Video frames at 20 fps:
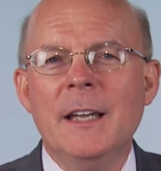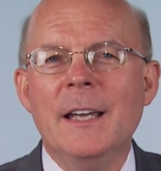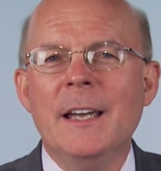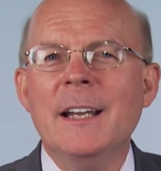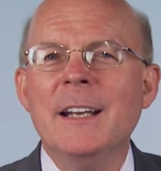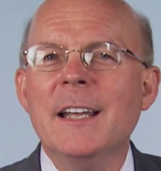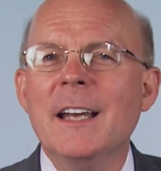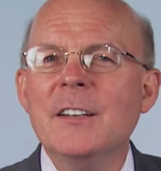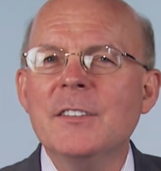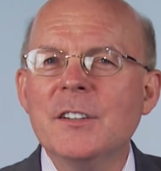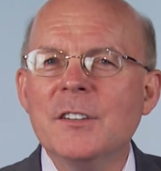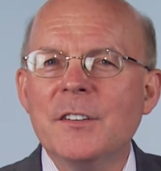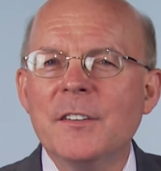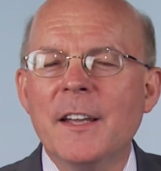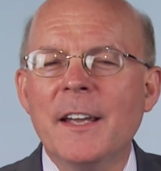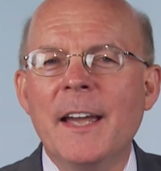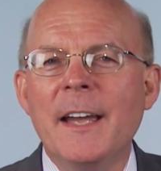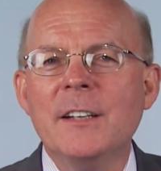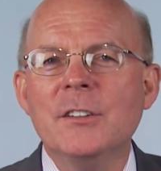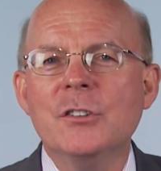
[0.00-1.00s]
In essence,
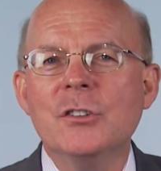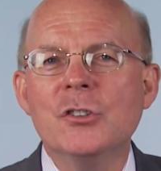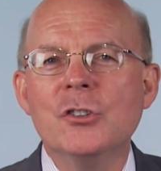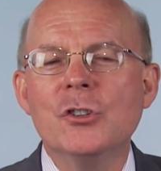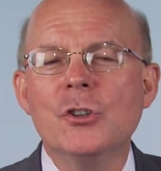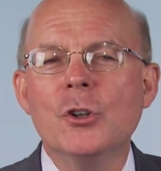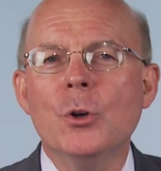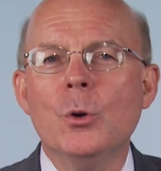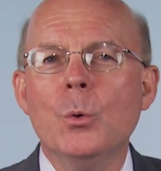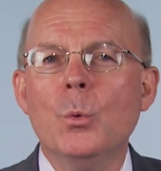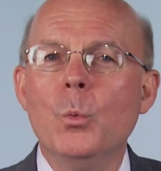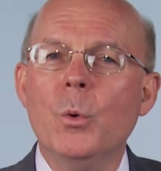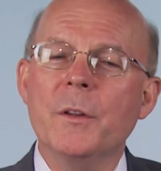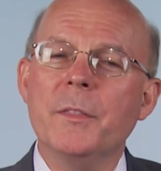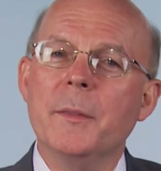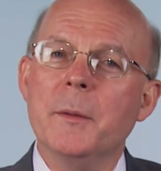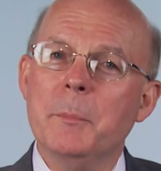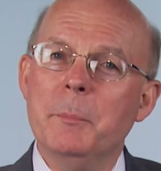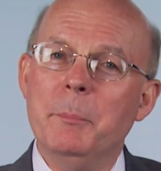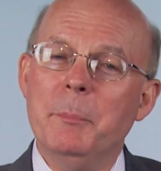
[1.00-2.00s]
they had to show
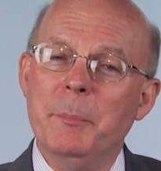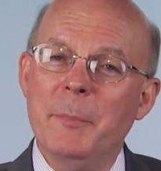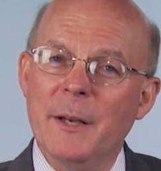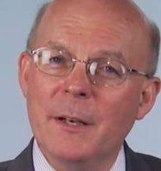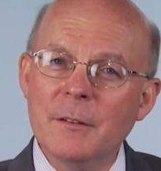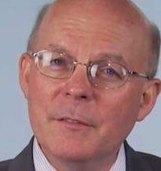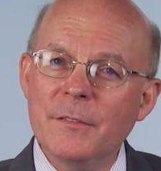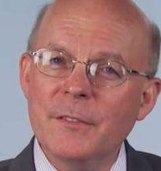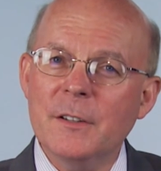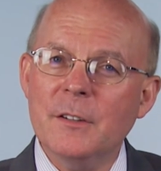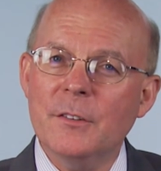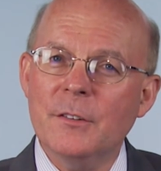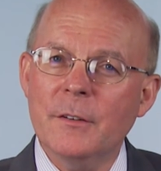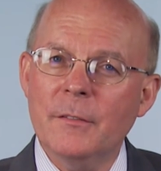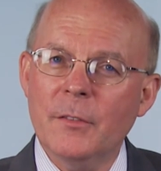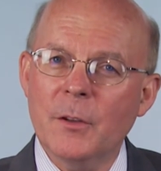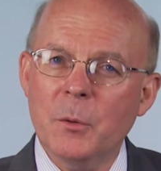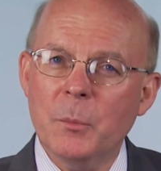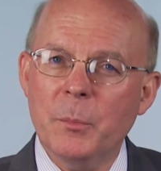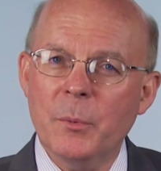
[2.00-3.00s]
what the benefits
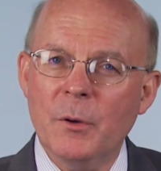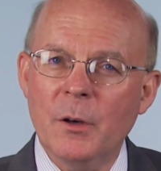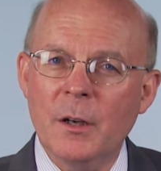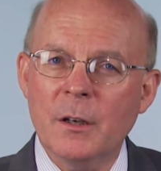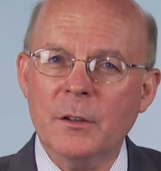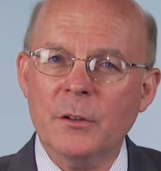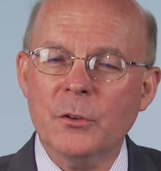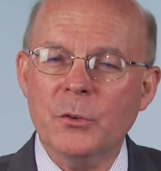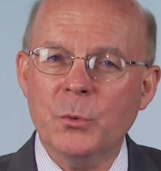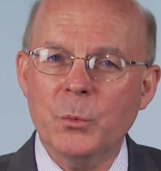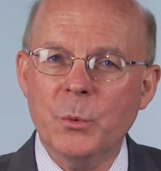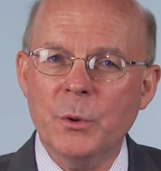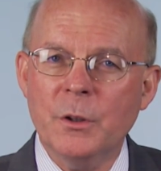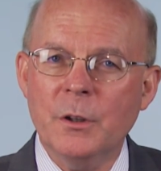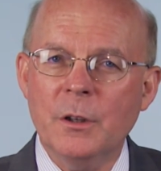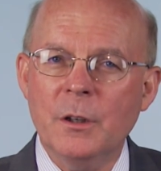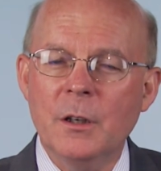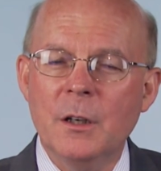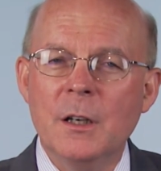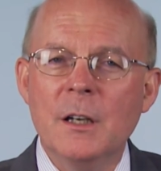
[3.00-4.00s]
of their products
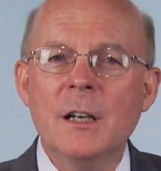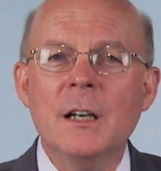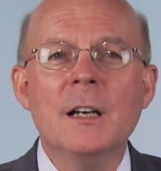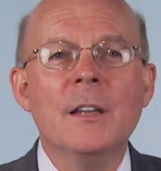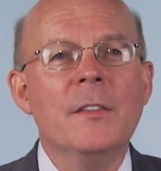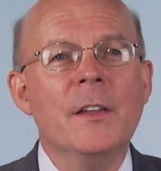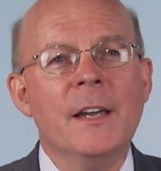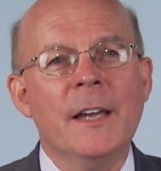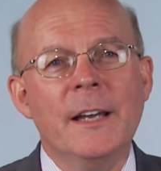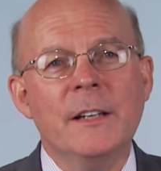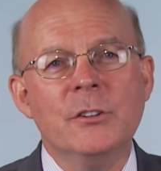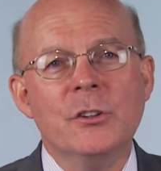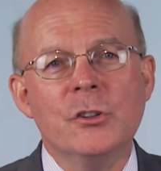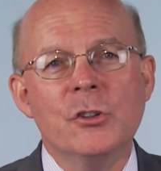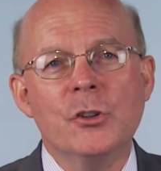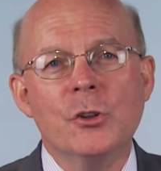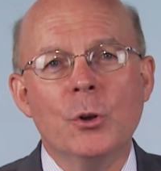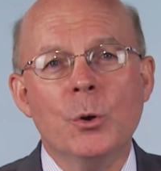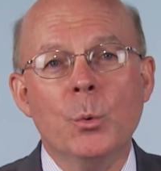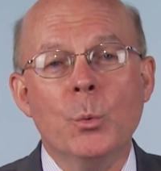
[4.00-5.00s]
were, they had to
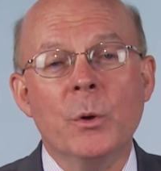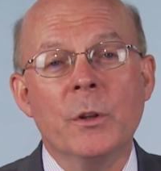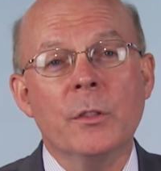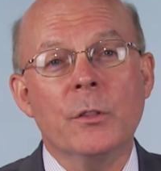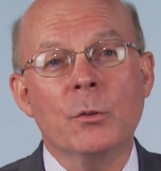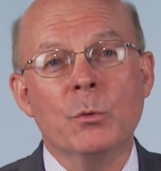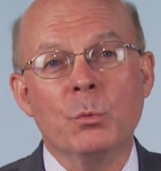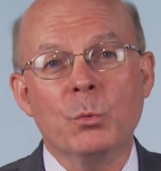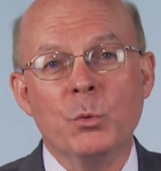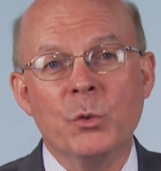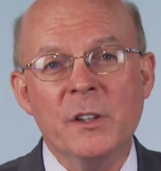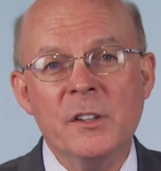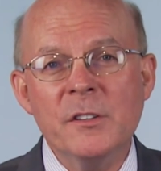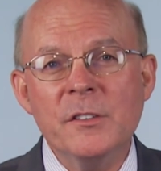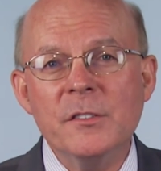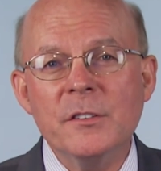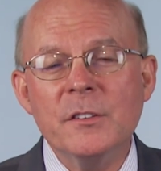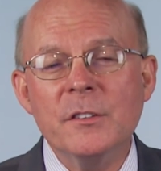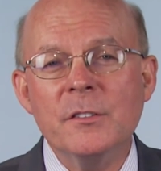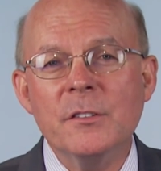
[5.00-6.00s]
show what the
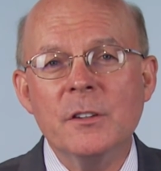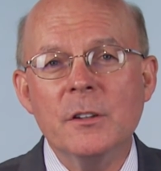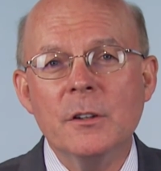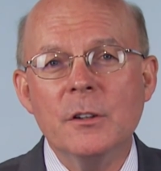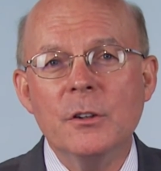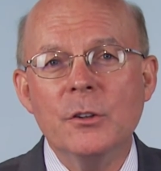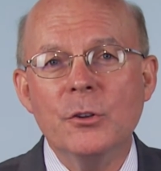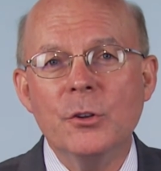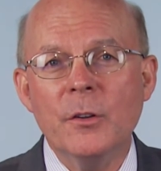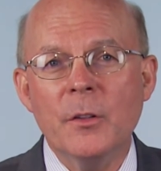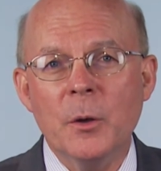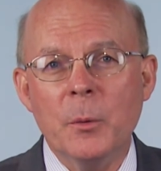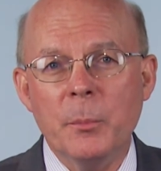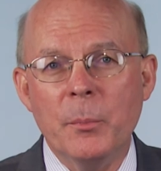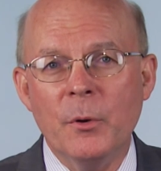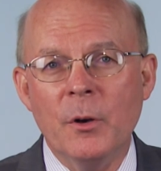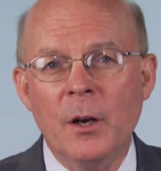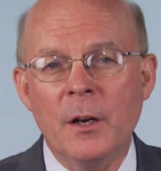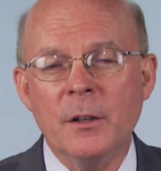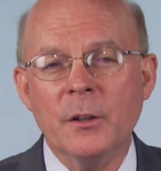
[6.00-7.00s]
risks to their
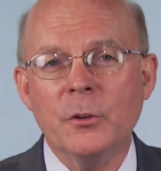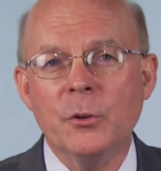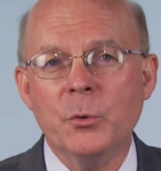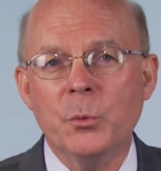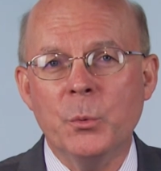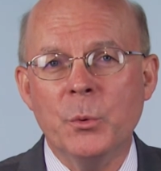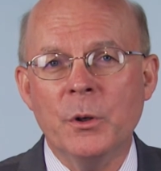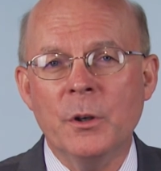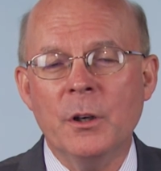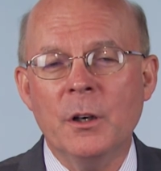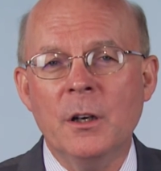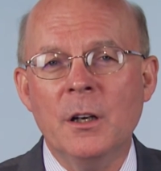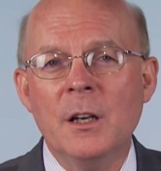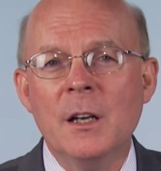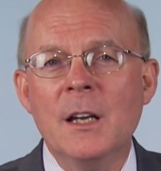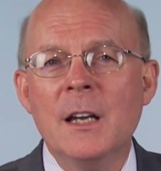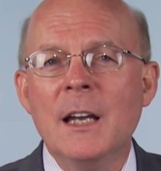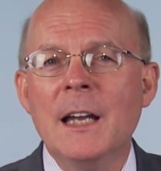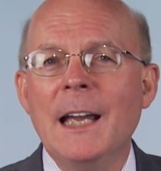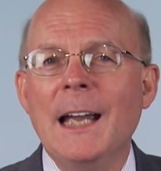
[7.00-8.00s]
products were,
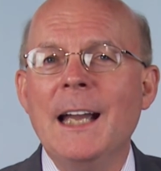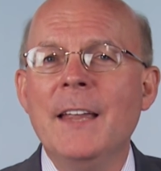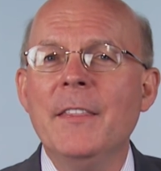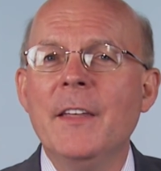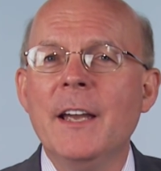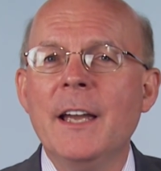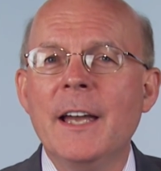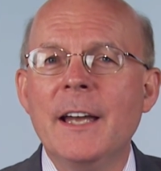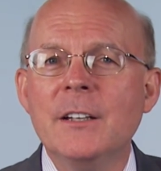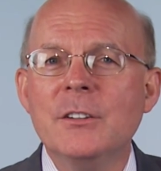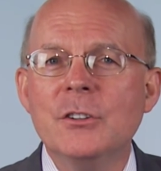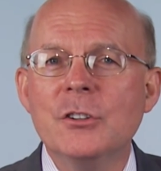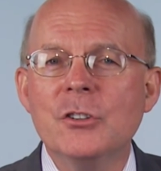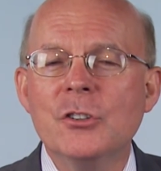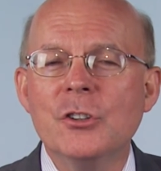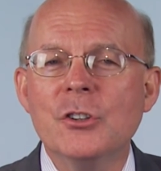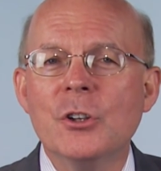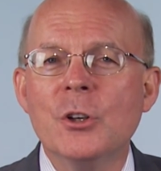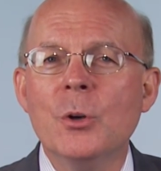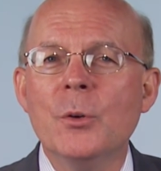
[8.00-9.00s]
and they had to
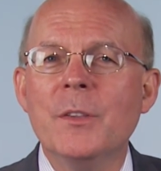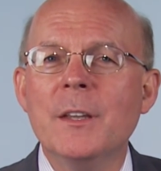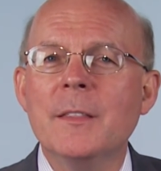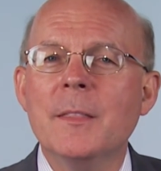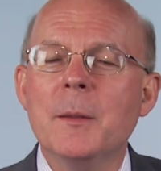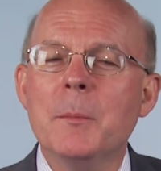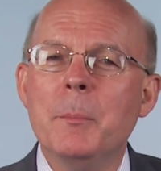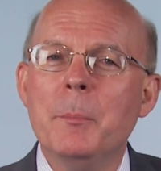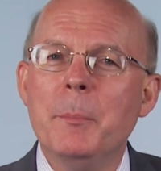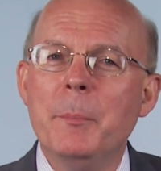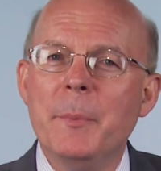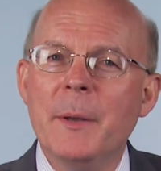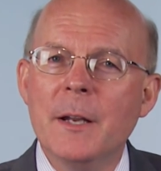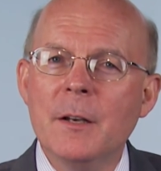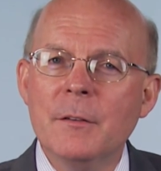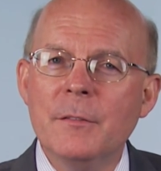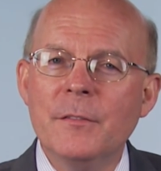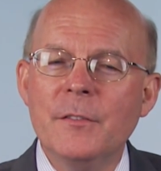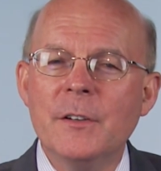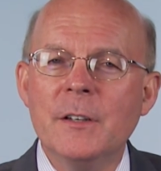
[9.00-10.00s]
show that the
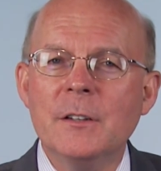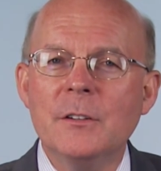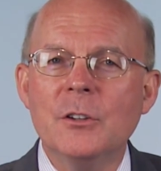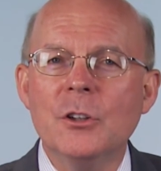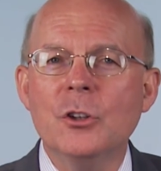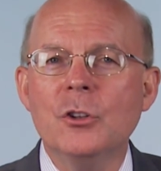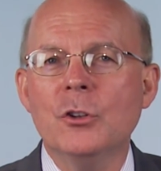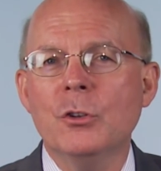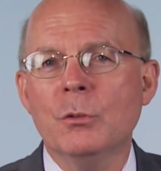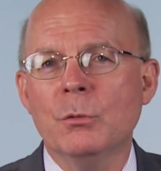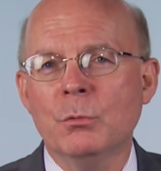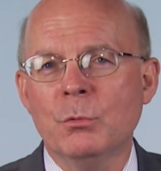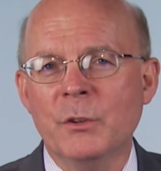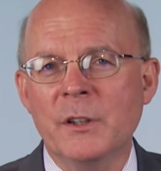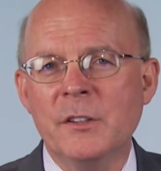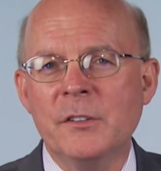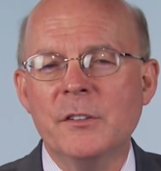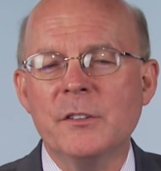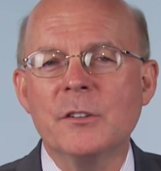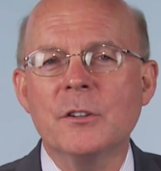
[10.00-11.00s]
benefit to
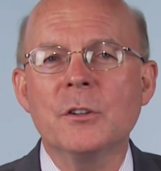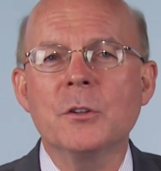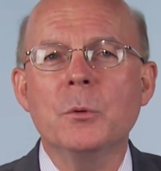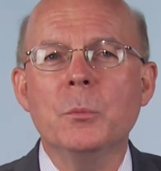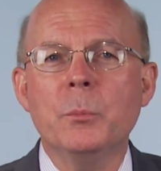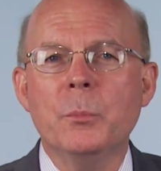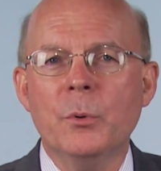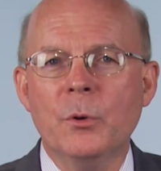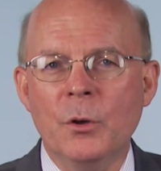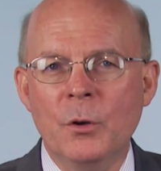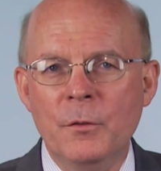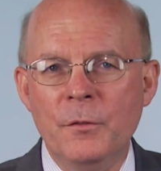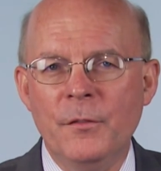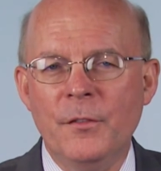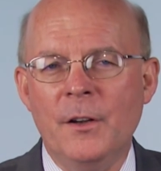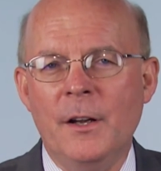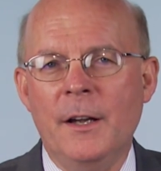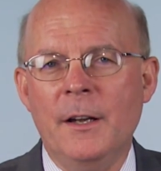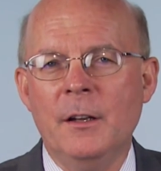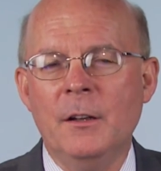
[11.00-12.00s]
risk
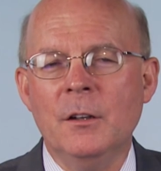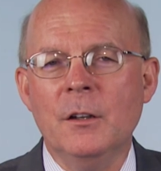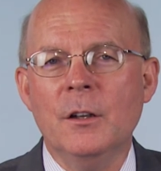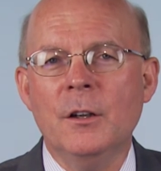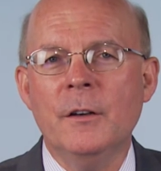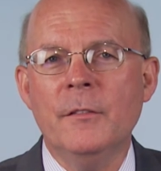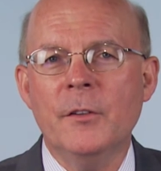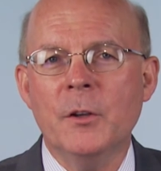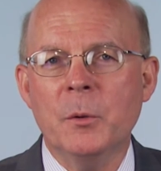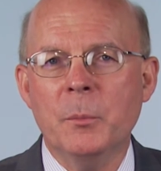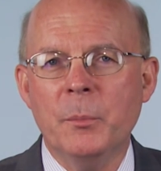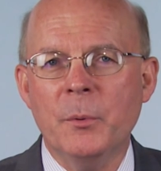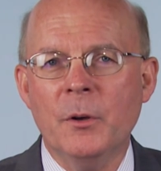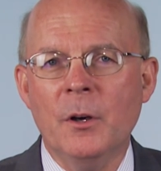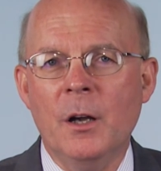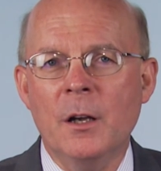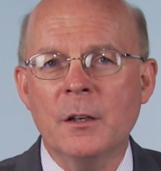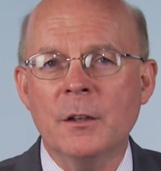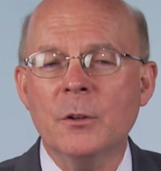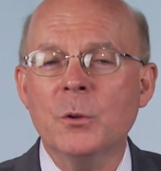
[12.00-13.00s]
profile of their
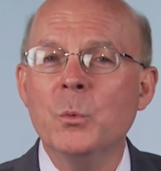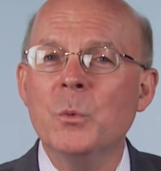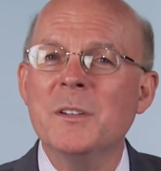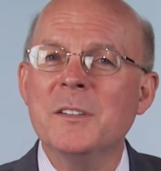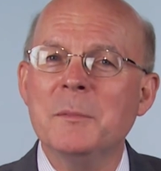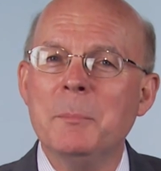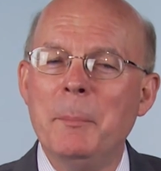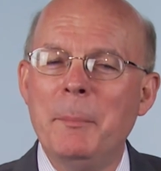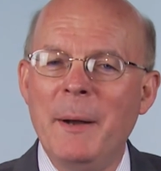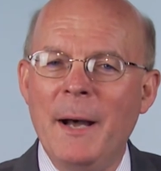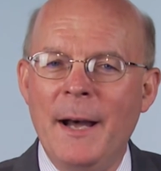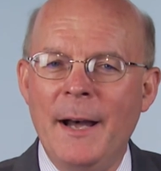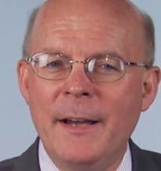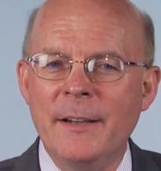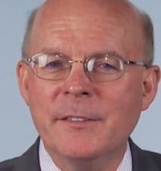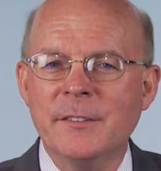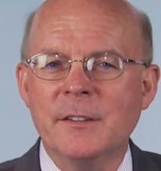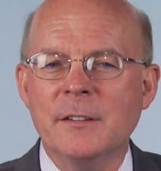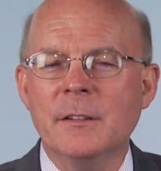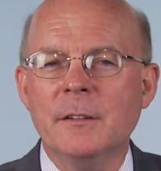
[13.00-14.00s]
product was
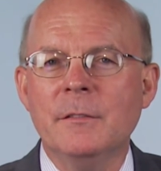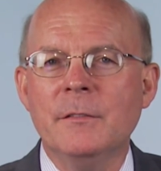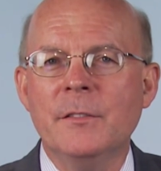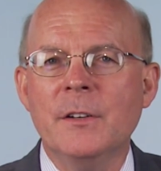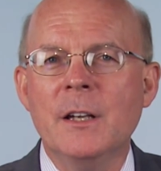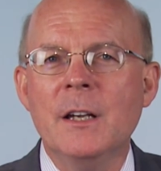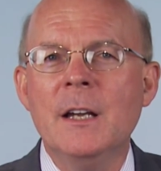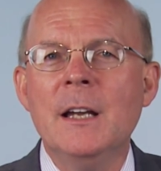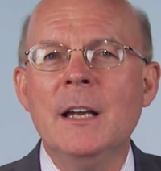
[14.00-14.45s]
positive.